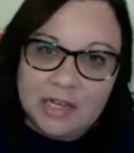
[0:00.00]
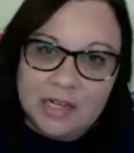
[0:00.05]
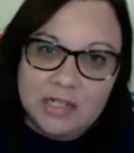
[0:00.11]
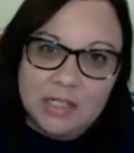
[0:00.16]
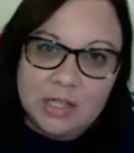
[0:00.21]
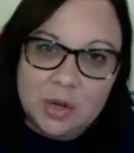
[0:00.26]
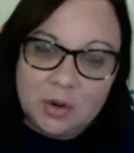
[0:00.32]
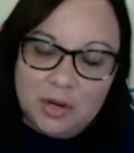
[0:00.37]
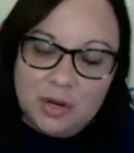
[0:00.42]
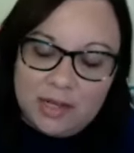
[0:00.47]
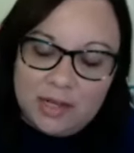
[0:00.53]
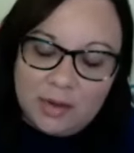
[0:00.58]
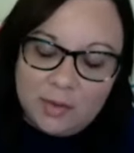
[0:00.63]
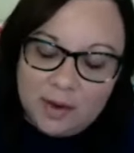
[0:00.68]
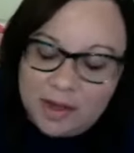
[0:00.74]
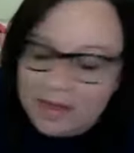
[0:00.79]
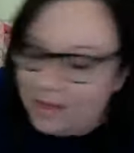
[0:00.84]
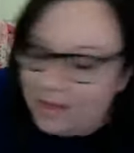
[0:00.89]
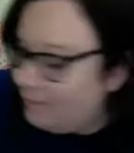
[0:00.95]
Totally
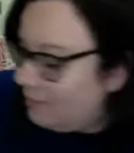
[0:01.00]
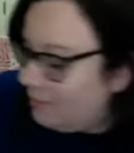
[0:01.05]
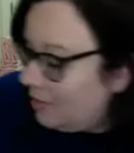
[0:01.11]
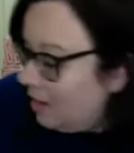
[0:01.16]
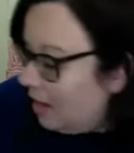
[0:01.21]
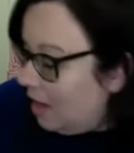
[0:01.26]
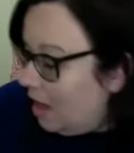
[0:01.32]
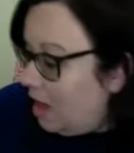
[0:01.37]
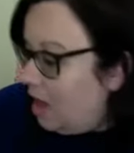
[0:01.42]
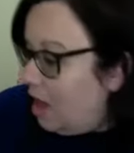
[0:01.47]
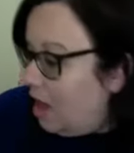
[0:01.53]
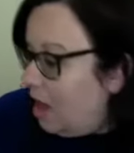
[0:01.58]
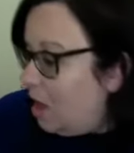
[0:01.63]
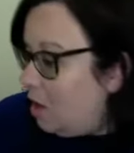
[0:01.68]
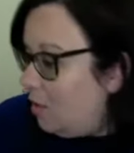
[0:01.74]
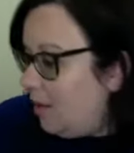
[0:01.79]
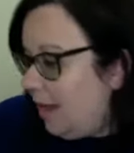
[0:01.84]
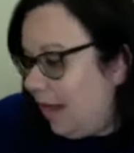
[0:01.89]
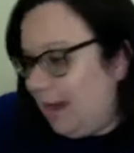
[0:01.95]
worth it.
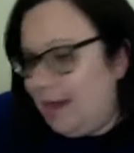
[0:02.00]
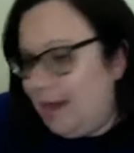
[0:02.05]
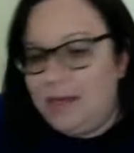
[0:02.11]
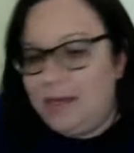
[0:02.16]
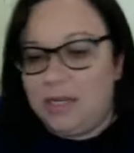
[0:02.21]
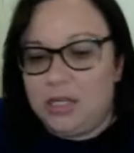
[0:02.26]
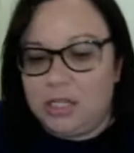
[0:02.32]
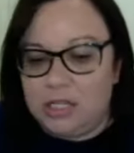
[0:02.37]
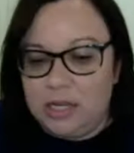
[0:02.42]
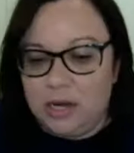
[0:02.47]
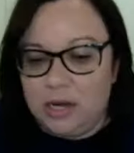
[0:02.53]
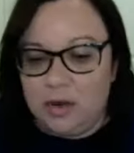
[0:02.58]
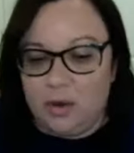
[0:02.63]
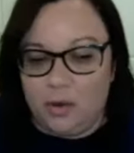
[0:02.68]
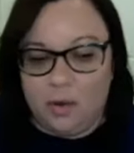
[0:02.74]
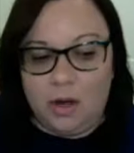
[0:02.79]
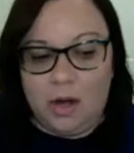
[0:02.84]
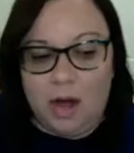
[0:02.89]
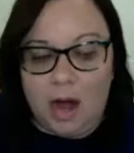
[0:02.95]
Okay,
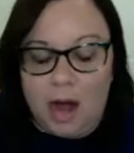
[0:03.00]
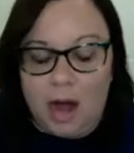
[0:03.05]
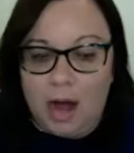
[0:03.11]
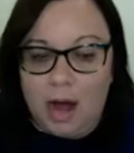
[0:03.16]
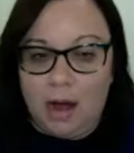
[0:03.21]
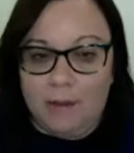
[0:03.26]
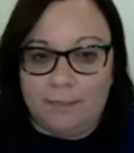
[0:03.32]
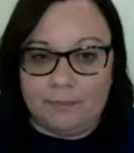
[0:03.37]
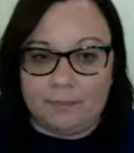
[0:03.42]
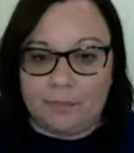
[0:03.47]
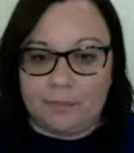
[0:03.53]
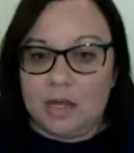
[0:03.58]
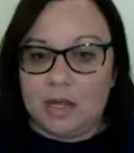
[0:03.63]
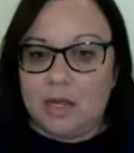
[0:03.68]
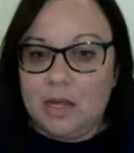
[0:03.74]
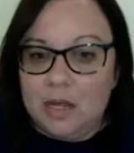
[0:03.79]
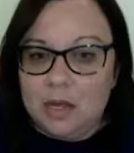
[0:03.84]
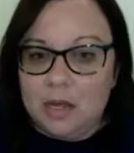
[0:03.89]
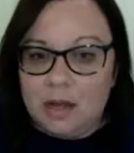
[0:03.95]
so um,
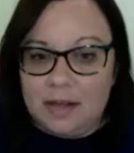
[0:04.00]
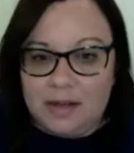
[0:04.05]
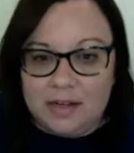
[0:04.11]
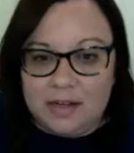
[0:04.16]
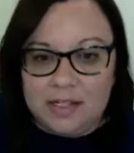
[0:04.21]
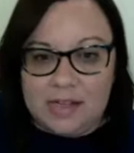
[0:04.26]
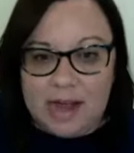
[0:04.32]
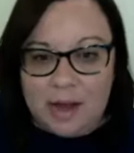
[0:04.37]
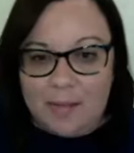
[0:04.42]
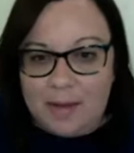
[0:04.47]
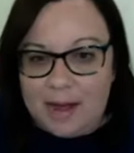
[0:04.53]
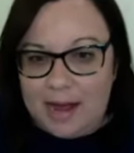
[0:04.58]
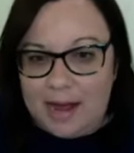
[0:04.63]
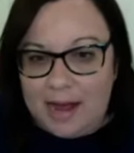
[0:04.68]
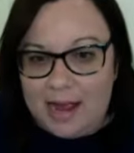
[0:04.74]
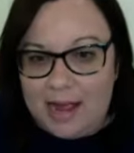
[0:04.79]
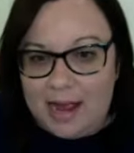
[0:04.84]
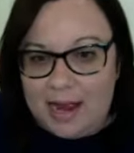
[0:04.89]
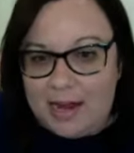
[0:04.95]
there's
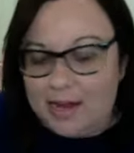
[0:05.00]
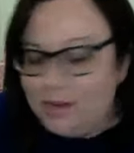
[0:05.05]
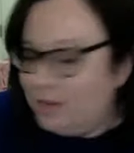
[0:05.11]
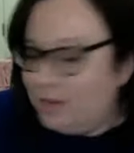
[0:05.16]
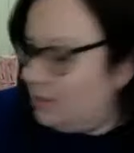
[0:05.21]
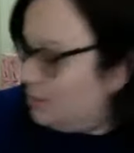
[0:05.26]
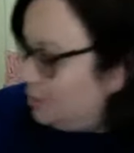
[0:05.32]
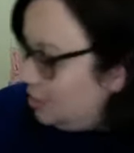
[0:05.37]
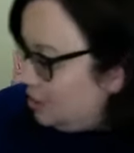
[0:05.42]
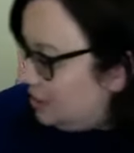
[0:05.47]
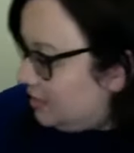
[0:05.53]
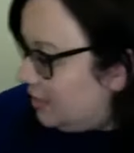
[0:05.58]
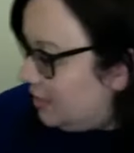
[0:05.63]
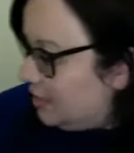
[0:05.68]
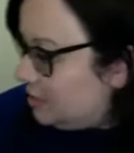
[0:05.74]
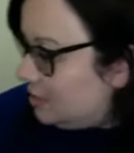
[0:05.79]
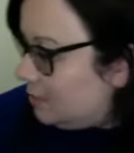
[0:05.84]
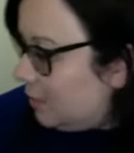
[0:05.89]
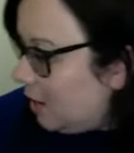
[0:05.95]
Alpine. She's here
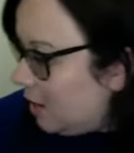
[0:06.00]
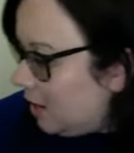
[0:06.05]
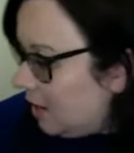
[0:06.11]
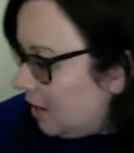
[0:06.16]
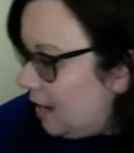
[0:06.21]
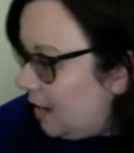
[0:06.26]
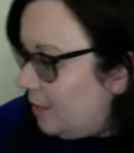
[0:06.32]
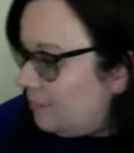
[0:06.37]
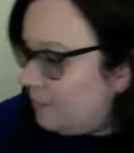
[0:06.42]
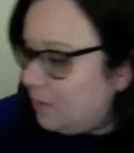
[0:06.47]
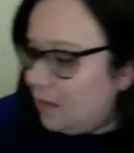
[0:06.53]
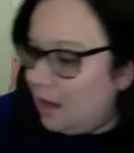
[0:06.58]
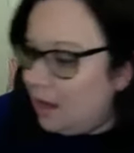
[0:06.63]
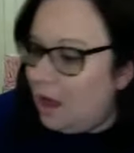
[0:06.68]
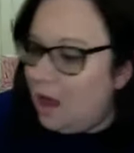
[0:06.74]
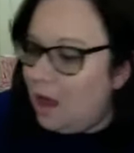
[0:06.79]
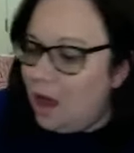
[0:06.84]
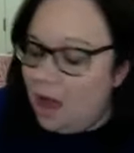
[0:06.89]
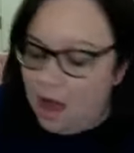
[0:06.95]
to party.
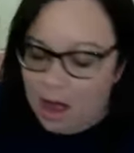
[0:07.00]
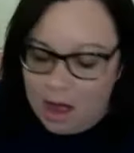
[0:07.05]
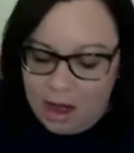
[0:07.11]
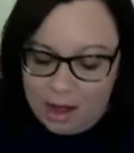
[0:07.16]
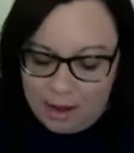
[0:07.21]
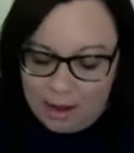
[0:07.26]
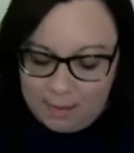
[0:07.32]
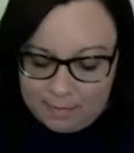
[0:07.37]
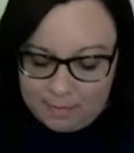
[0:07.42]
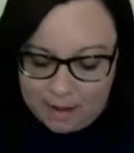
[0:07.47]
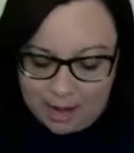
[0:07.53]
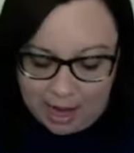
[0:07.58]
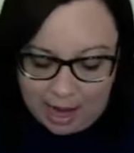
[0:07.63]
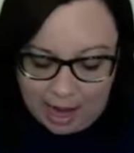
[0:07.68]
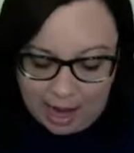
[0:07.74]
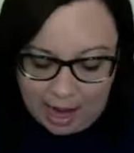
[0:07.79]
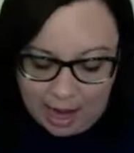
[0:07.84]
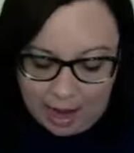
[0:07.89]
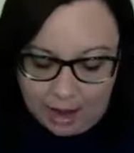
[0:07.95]
Um,
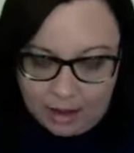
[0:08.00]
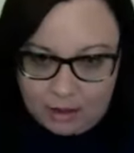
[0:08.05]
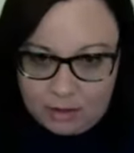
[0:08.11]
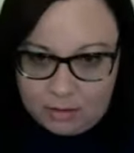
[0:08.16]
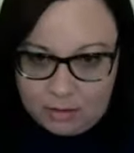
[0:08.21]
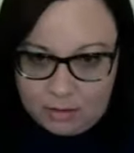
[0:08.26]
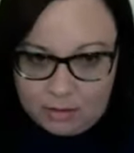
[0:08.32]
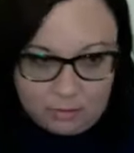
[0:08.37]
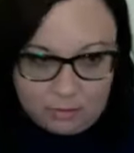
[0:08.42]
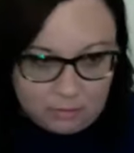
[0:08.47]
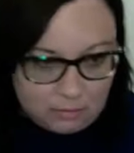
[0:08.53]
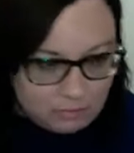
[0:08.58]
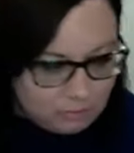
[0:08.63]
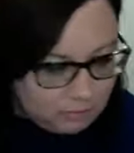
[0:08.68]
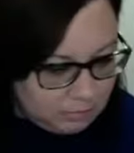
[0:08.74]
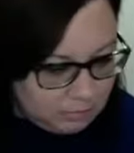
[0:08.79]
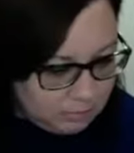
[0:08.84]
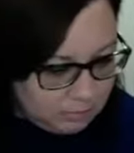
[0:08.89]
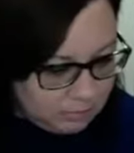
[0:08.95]
oh,
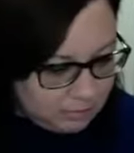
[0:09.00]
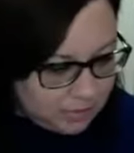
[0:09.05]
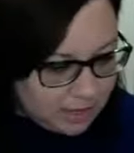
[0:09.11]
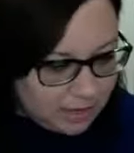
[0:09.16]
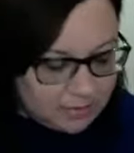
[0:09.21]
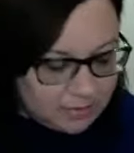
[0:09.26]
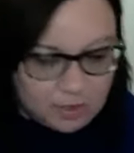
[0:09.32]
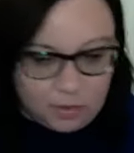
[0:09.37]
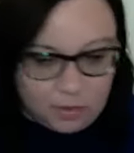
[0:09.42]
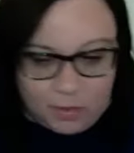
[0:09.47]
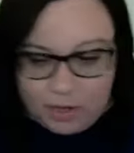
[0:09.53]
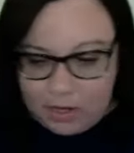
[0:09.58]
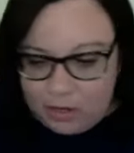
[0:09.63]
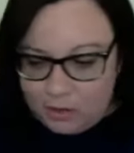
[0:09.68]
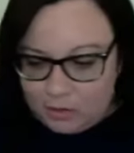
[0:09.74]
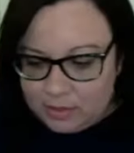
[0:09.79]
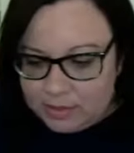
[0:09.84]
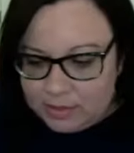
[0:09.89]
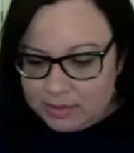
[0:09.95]
that was a weird
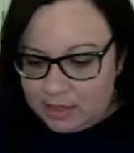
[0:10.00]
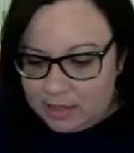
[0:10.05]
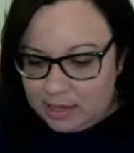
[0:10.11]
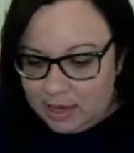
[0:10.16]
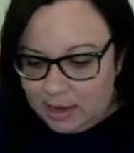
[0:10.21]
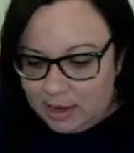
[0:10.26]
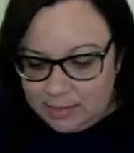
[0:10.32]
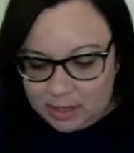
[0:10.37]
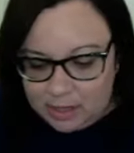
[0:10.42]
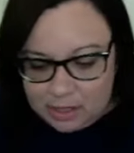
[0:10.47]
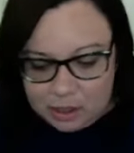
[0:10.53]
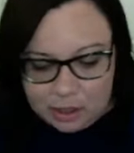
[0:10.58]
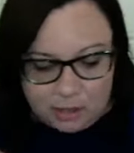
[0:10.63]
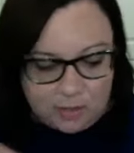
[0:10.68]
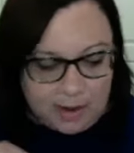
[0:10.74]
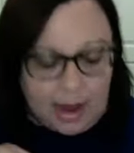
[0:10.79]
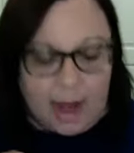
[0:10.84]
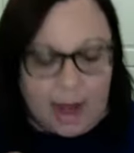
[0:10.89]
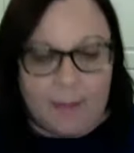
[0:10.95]
noise. I'm not sure
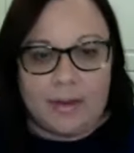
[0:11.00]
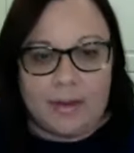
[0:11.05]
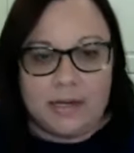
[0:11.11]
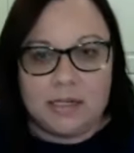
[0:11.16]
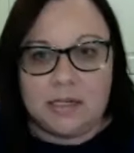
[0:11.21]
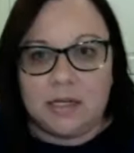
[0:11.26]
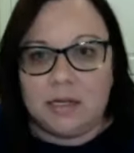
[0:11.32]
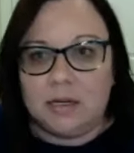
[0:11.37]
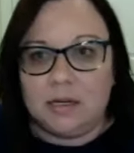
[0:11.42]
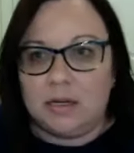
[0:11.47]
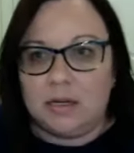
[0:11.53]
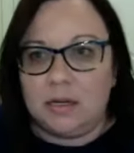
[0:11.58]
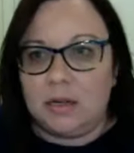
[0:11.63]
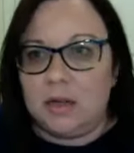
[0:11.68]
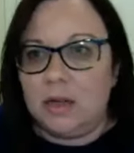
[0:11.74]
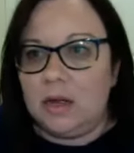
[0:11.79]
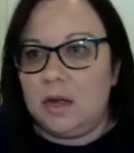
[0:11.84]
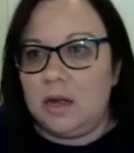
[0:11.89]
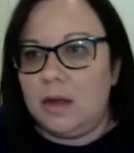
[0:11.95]
what happened.
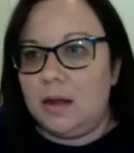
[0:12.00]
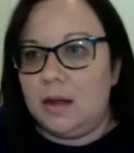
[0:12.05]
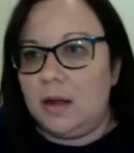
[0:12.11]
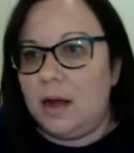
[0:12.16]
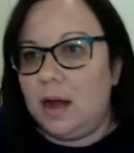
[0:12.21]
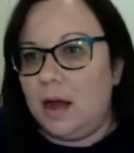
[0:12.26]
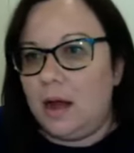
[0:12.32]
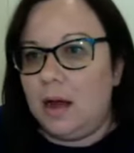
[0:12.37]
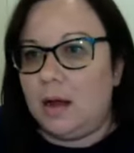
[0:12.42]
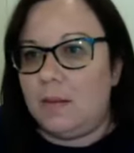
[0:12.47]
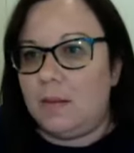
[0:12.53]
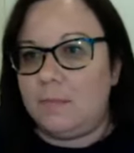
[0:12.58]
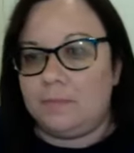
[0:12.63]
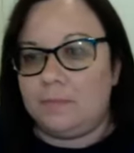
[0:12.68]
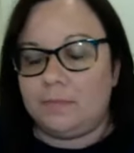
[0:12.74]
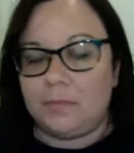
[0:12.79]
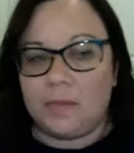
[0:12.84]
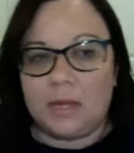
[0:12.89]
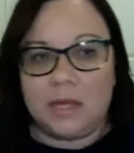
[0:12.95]
Um,
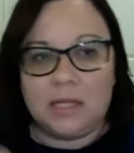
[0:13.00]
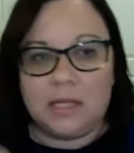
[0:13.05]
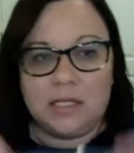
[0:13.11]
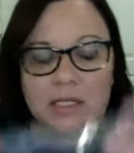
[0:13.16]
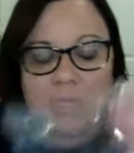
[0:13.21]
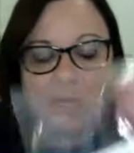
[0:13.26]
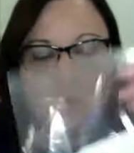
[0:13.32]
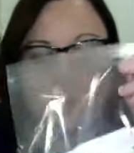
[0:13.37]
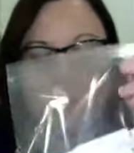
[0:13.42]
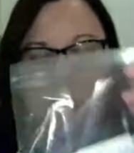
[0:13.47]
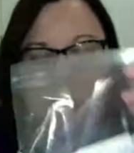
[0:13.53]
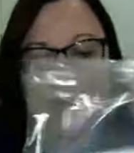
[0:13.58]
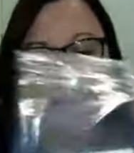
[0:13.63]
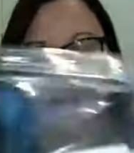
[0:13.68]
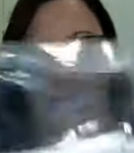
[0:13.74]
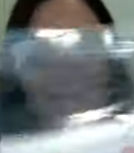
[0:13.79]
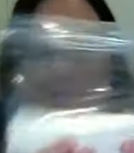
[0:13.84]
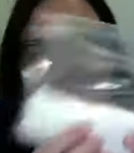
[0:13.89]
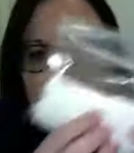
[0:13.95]
so I
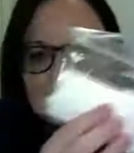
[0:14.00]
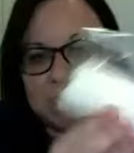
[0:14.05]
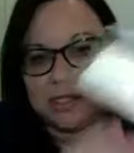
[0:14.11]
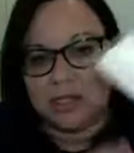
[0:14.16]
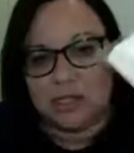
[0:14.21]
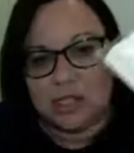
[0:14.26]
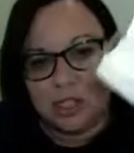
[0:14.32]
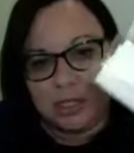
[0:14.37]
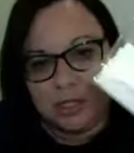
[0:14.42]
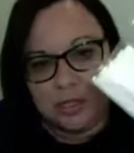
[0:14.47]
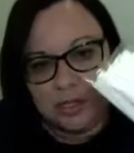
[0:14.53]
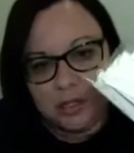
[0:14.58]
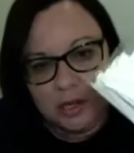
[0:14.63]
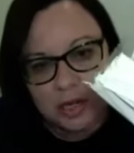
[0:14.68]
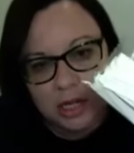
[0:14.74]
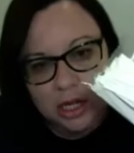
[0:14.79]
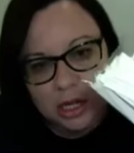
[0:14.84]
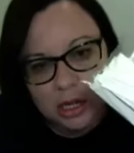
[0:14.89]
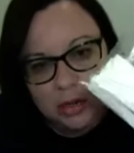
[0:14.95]
got these
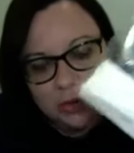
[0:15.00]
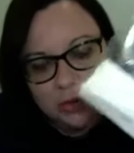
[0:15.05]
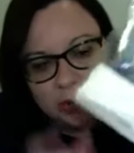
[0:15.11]
cute